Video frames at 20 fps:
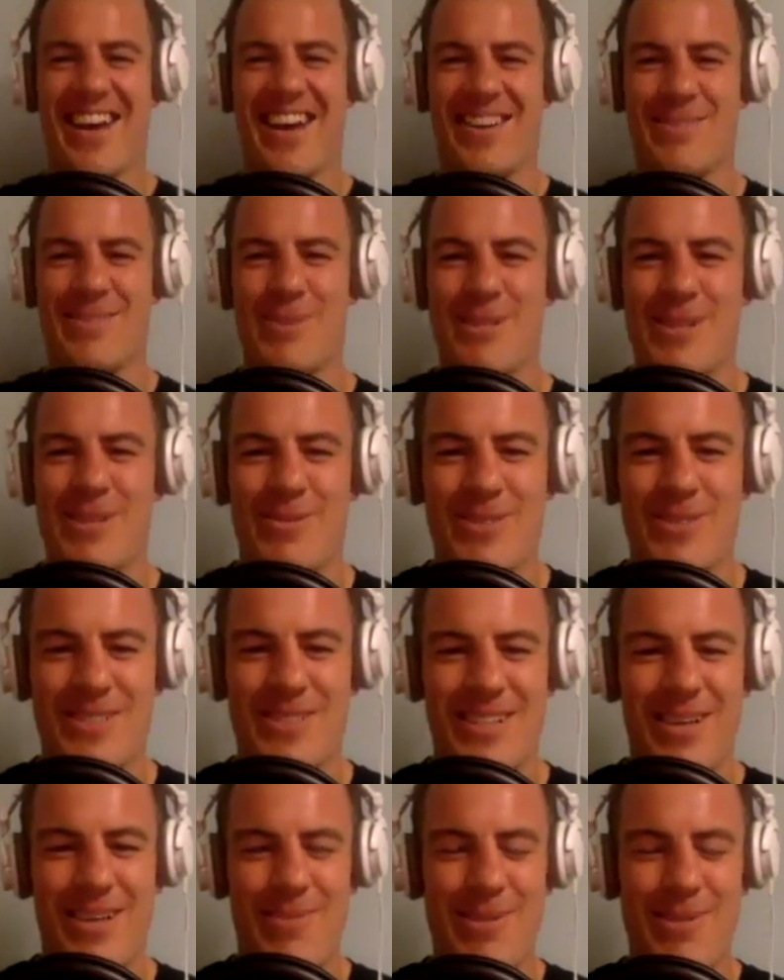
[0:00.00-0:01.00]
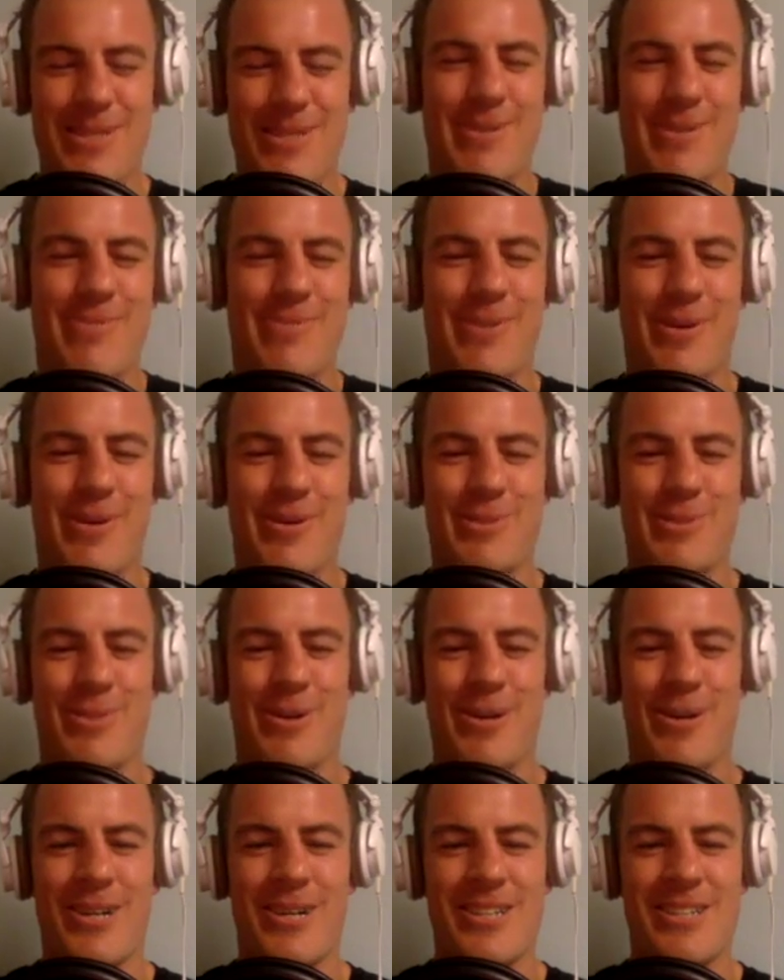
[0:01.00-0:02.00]
I suppose that must be what was
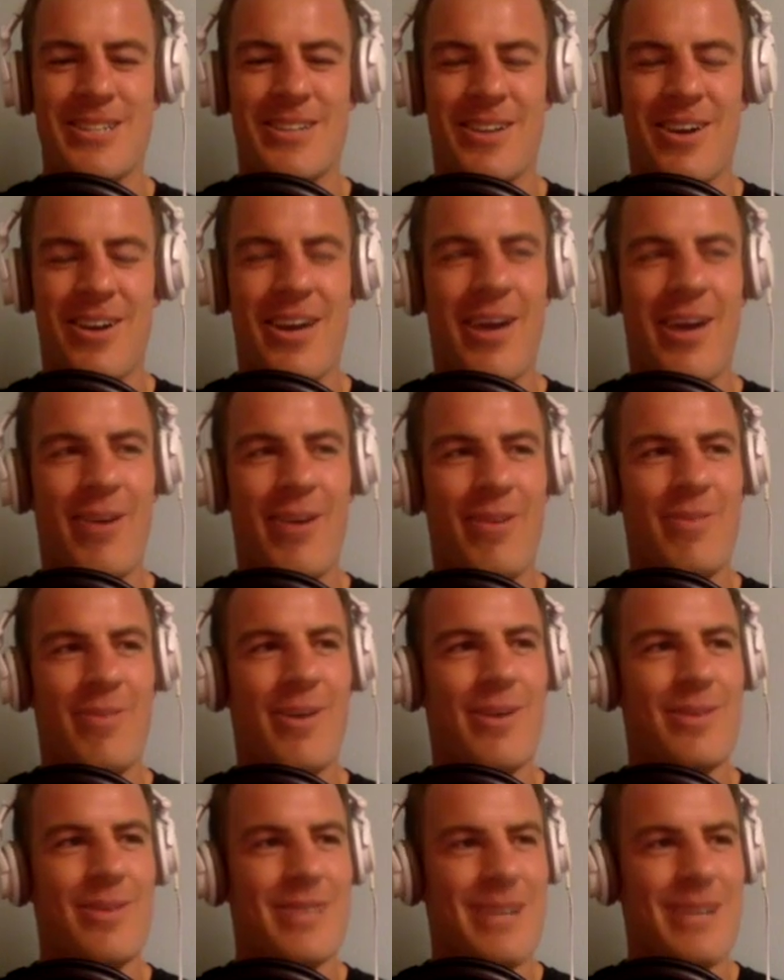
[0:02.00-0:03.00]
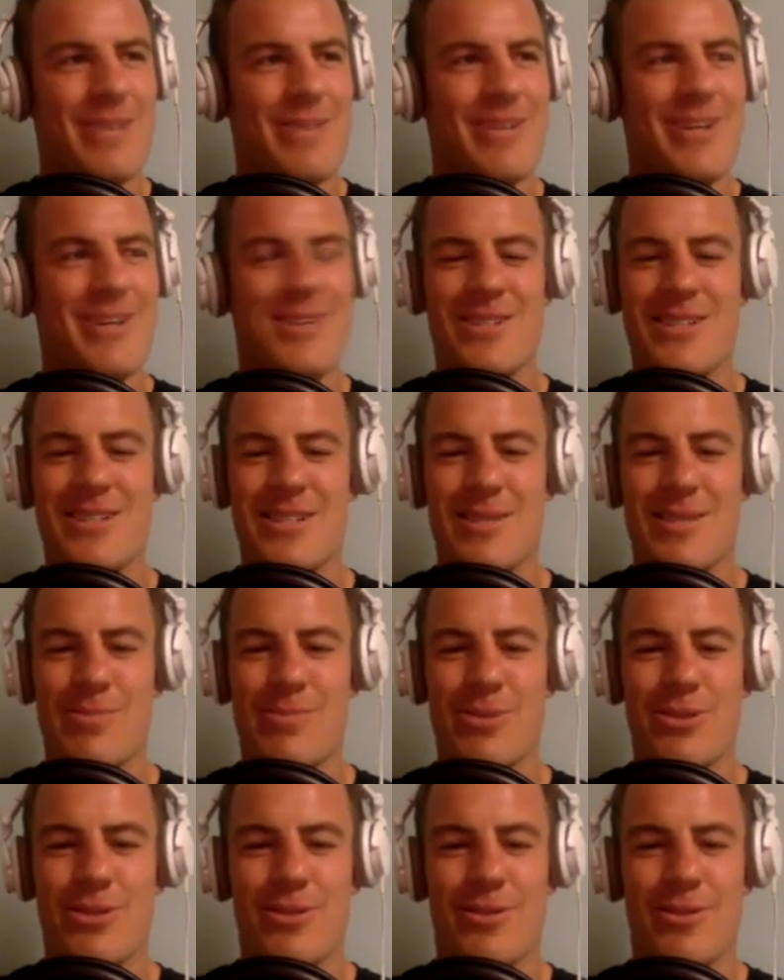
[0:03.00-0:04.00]
behind you. Oh yeah, I'll take my notes into the
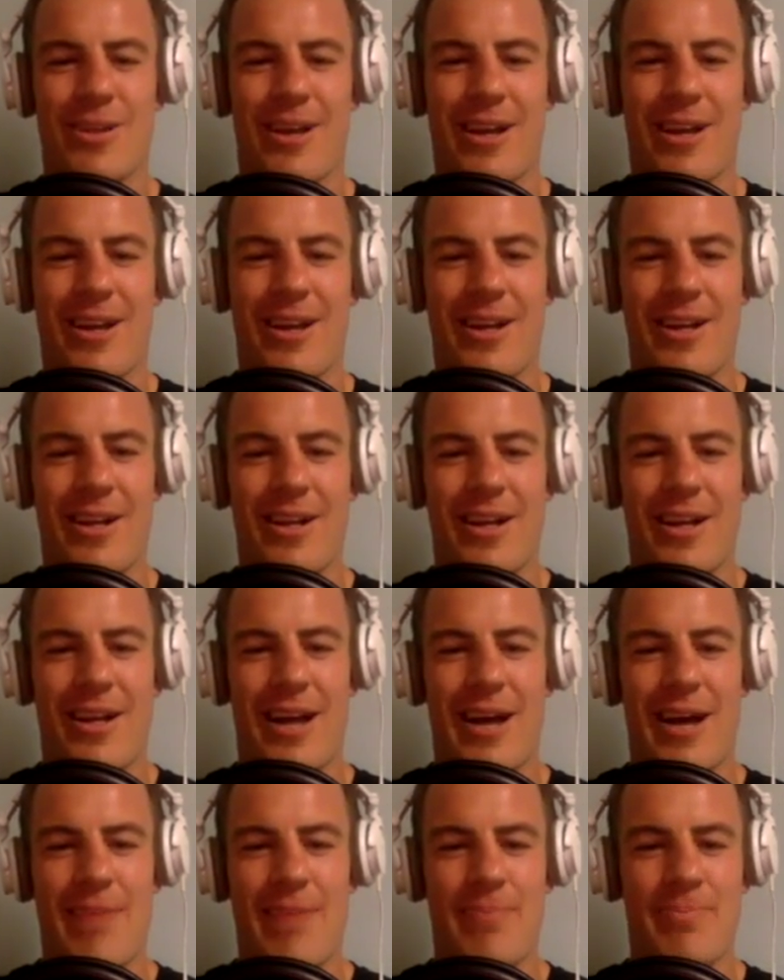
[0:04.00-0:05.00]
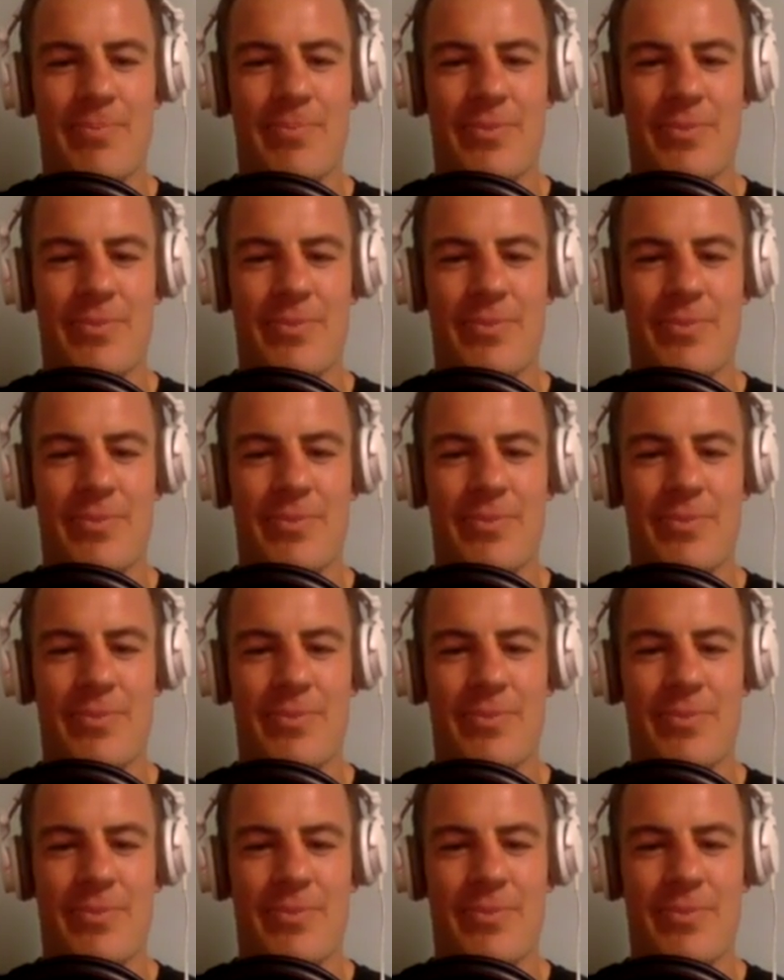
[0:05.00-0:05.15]
bush. Like, they